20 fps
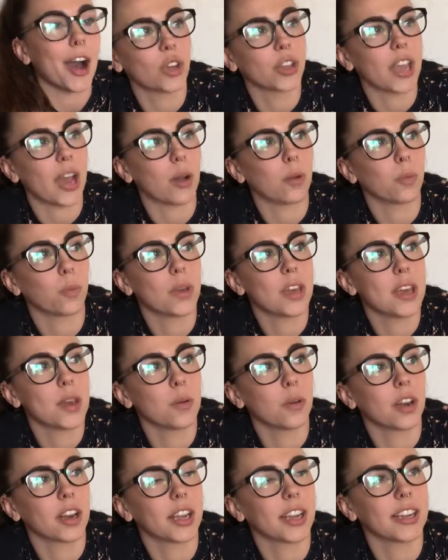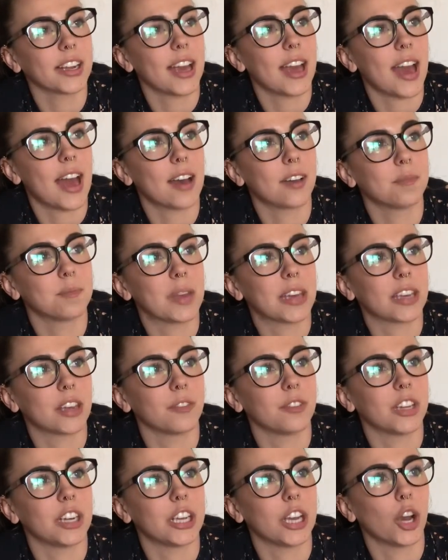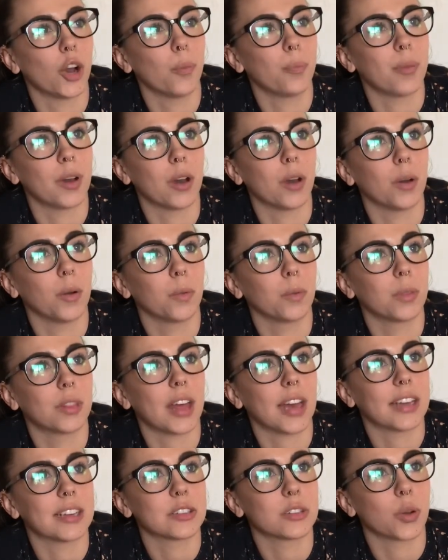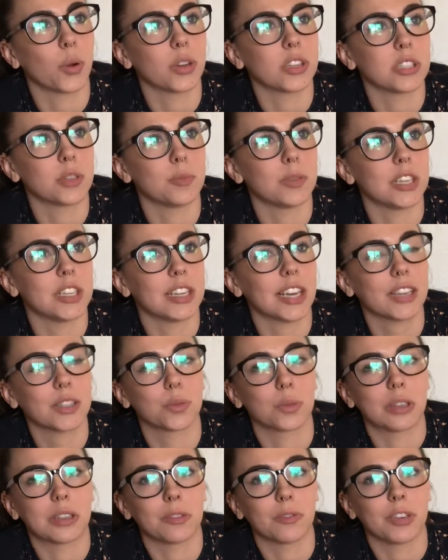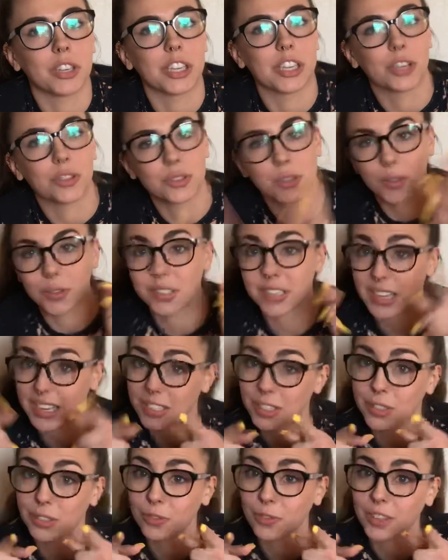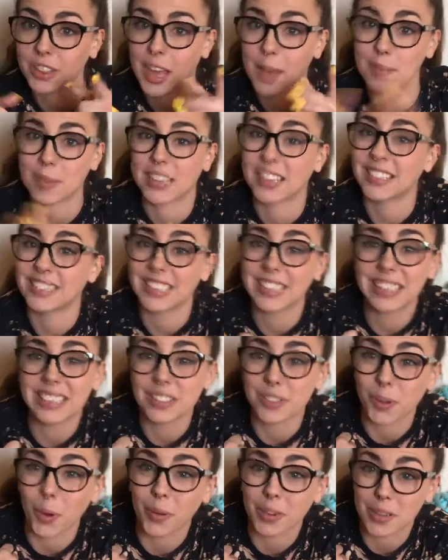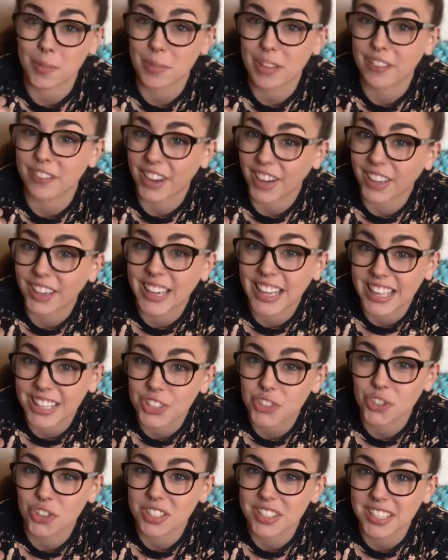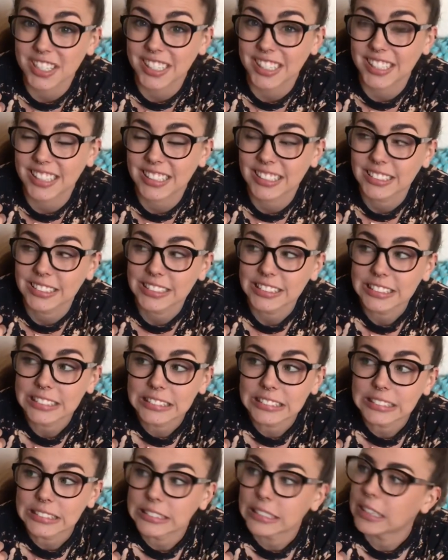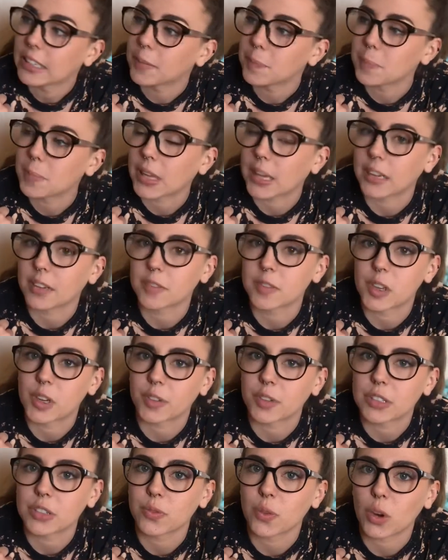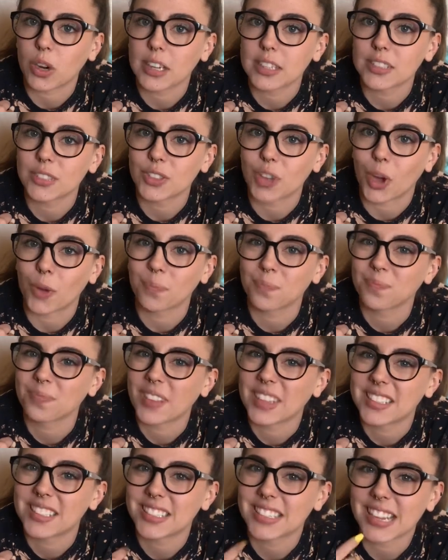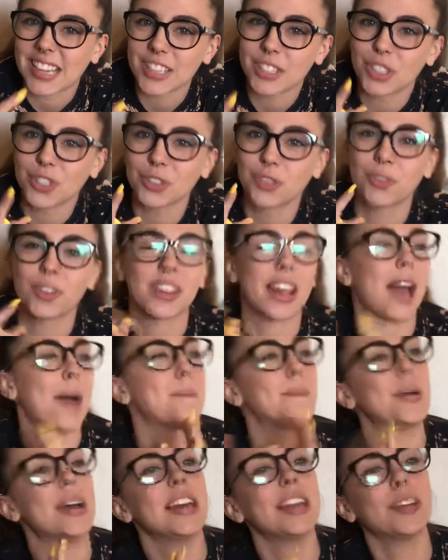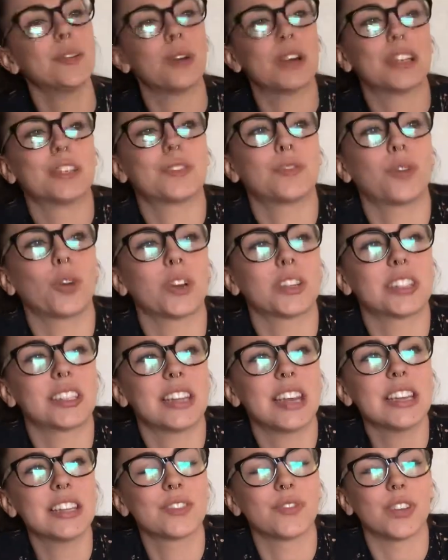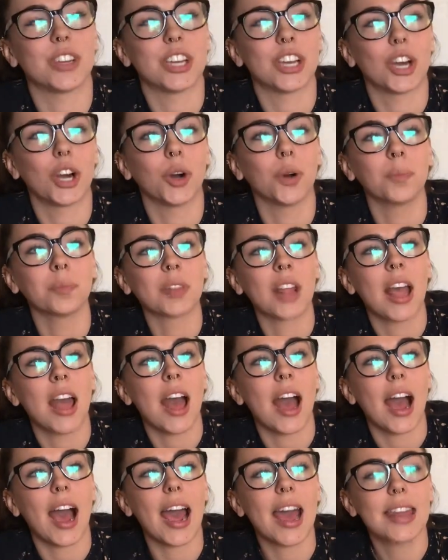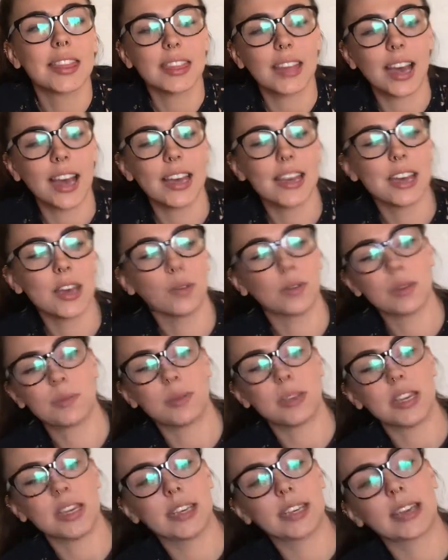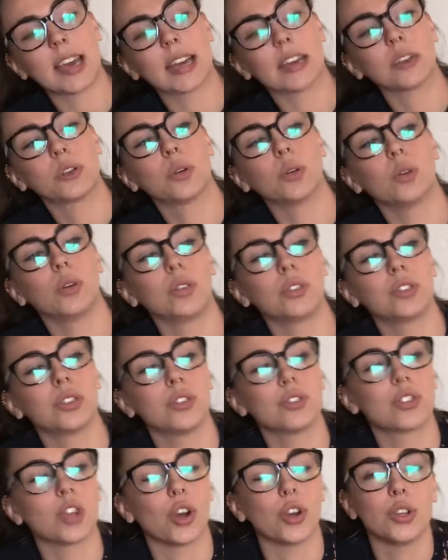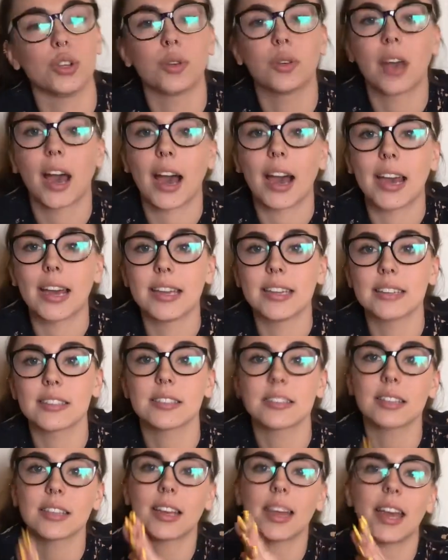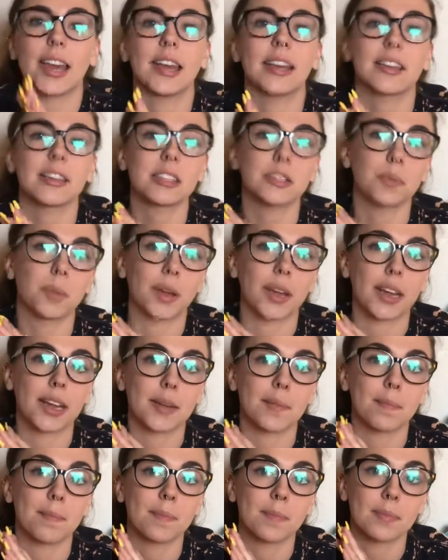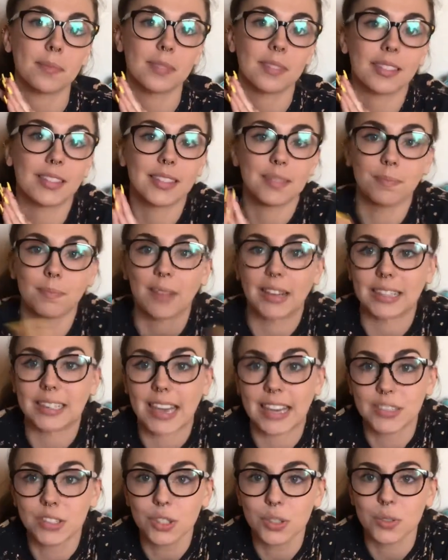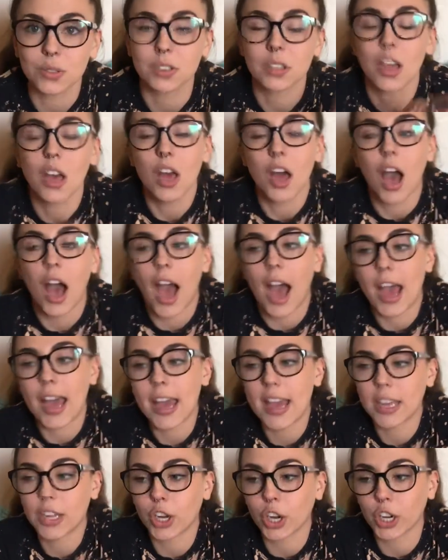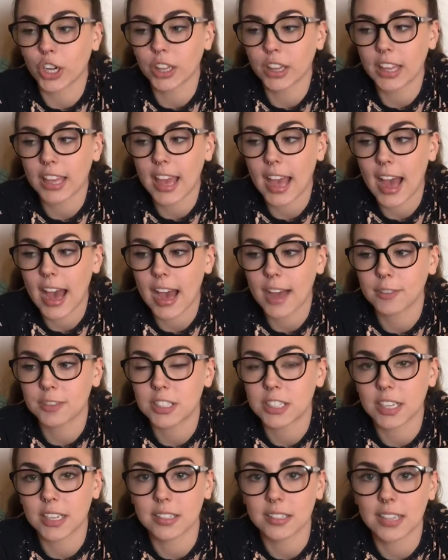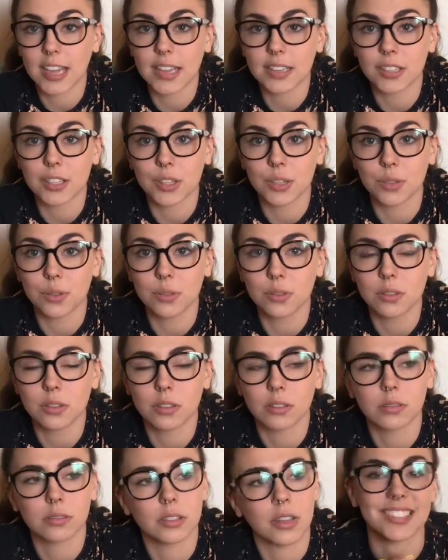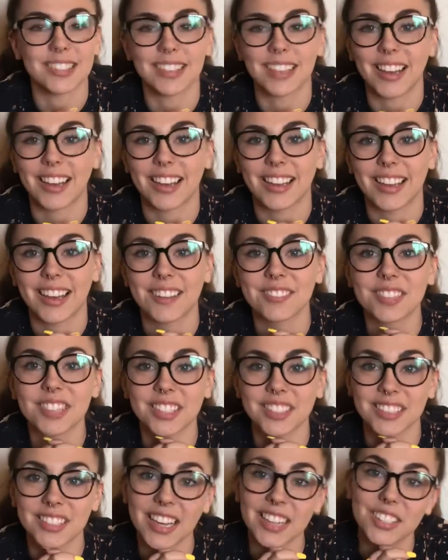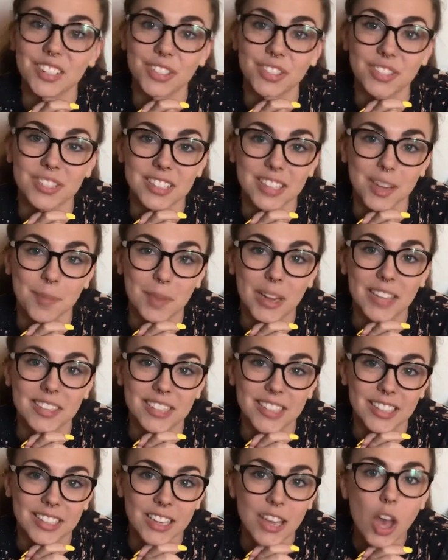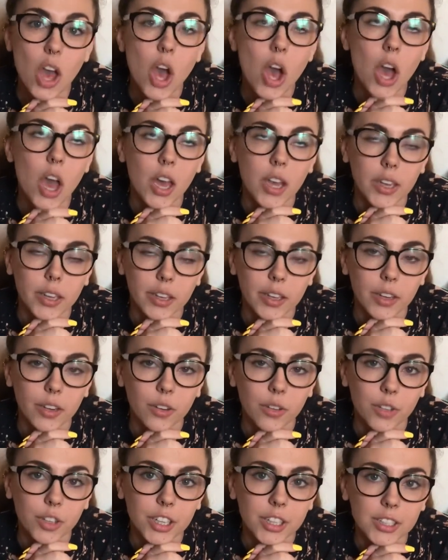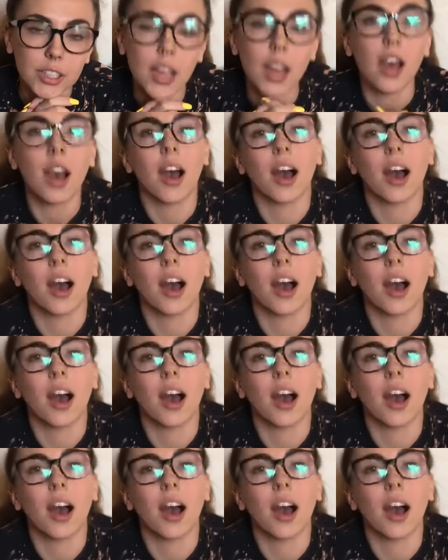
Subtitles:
So yeah, we were gonna make a video, but that is going to be next week's video, so stay tuned for that because it is going to be very interesting. Kind of nervous for it, so stay tuned for that. But anyways, for today's video, I thought it would be kind of cool to show you guys and explain my tattoos. I currently have 6 tattoos. I have 6 tattoos and I'm 19. Get over it.